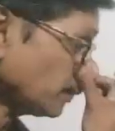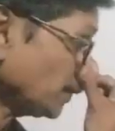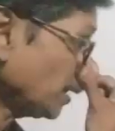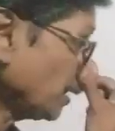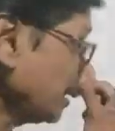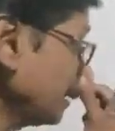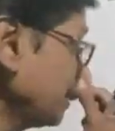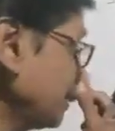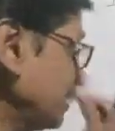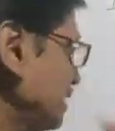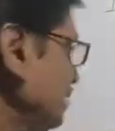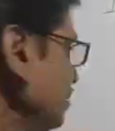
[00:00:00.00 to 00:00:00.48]

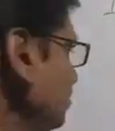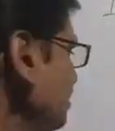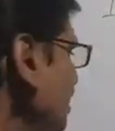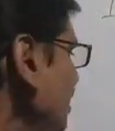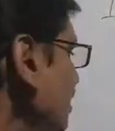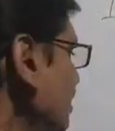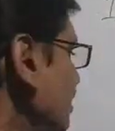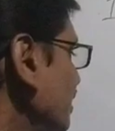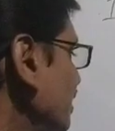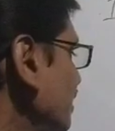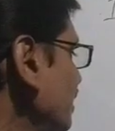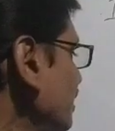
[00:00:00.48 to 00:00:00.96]

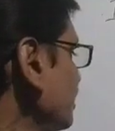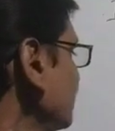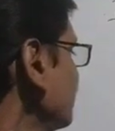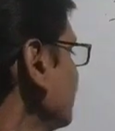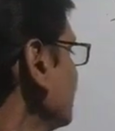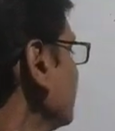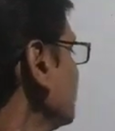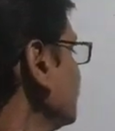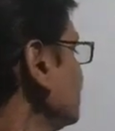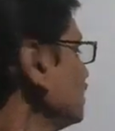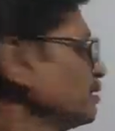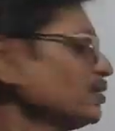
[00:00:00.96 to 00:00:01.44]

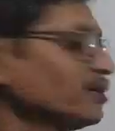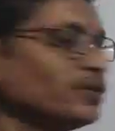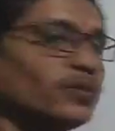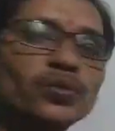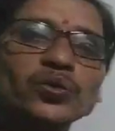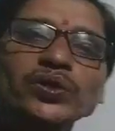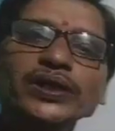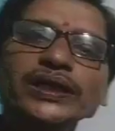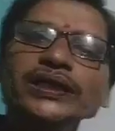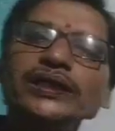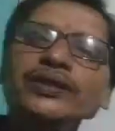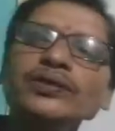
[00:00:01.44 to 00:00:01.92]
Similarly,
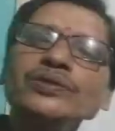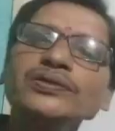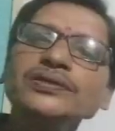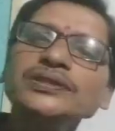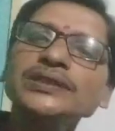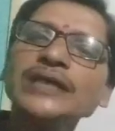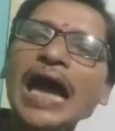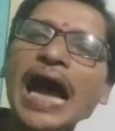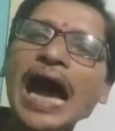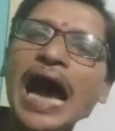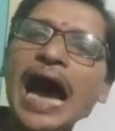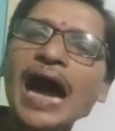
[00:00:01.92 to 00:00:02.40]
we
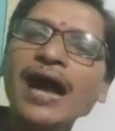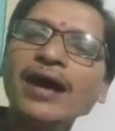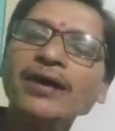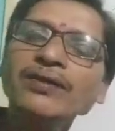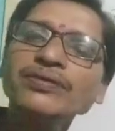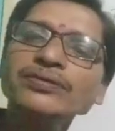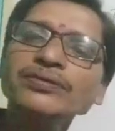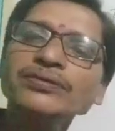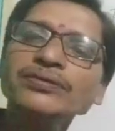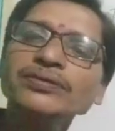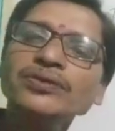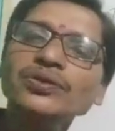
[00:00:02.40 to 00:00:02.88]
use
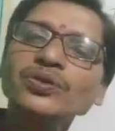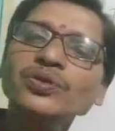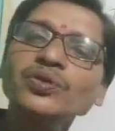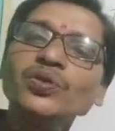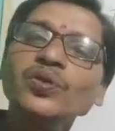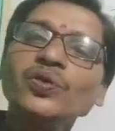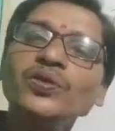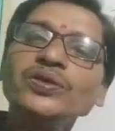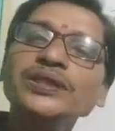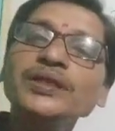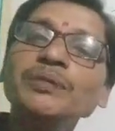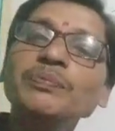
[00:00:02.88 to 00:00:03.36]
how to
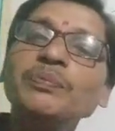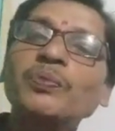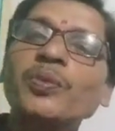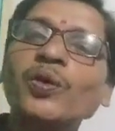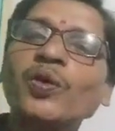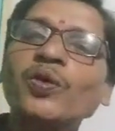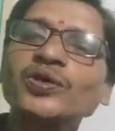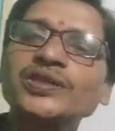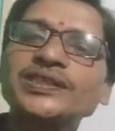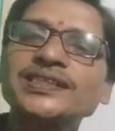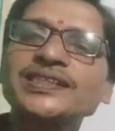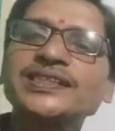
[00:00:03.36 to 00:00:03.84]
know the
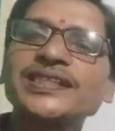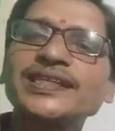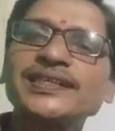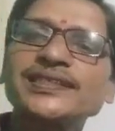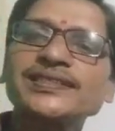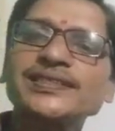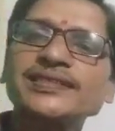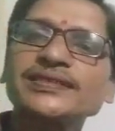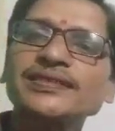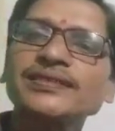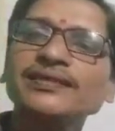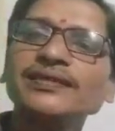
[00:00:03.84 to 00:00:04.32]

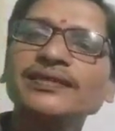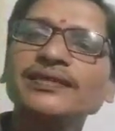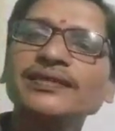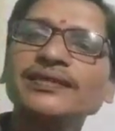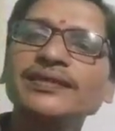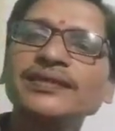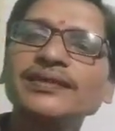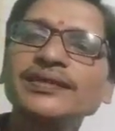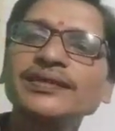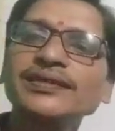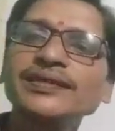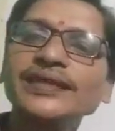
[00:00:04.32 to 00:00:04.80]
process.
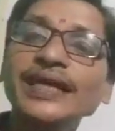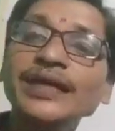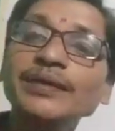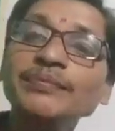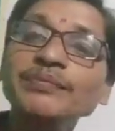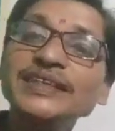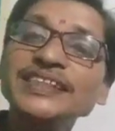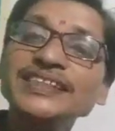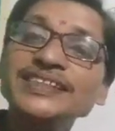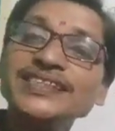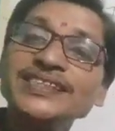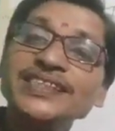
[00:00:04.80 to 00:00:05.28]

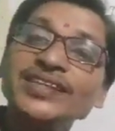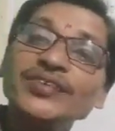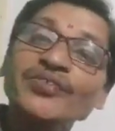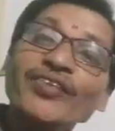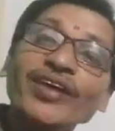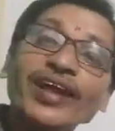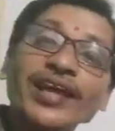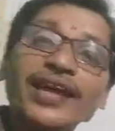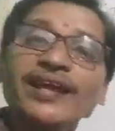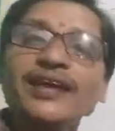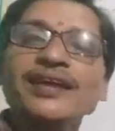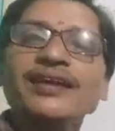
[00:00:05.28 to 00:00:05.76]
That means
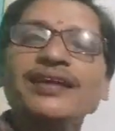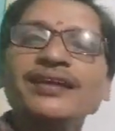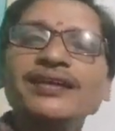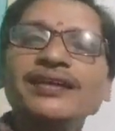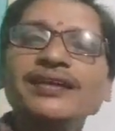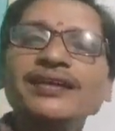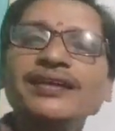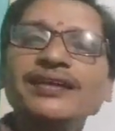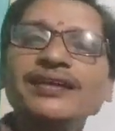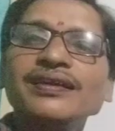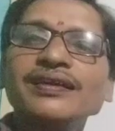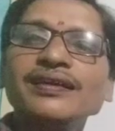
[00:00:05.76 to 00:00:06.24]
the
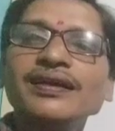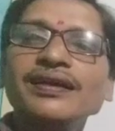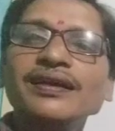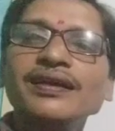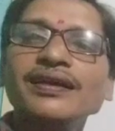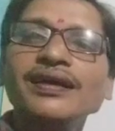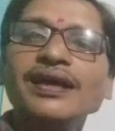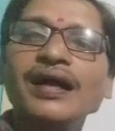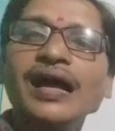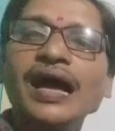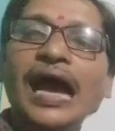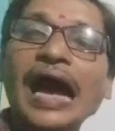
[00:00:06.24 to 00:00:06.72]
way
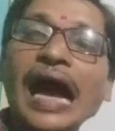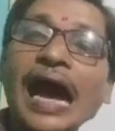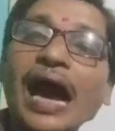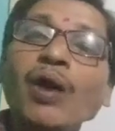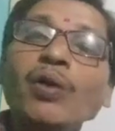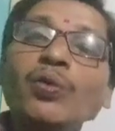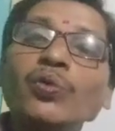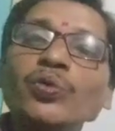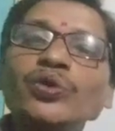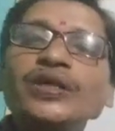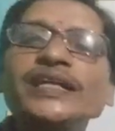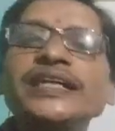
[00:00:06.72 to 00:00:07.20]

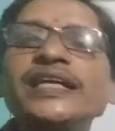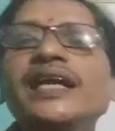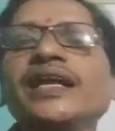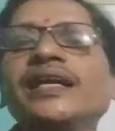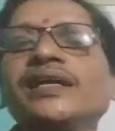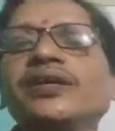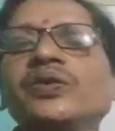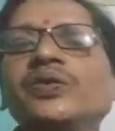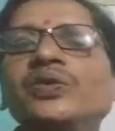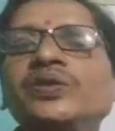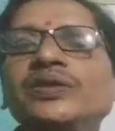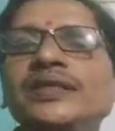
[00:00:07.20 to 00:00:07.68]
how we
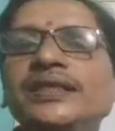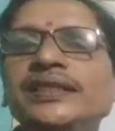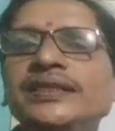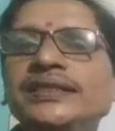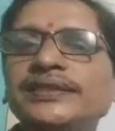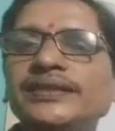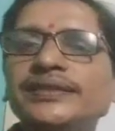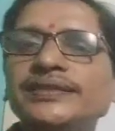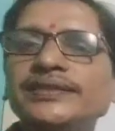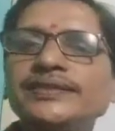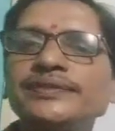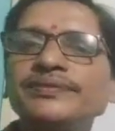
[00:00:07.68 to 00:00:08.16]
can do
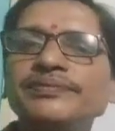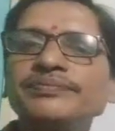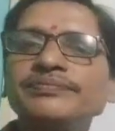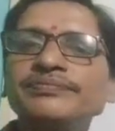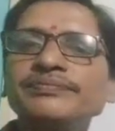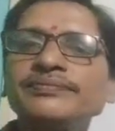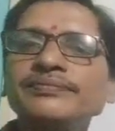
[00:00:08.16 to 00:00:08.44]
this.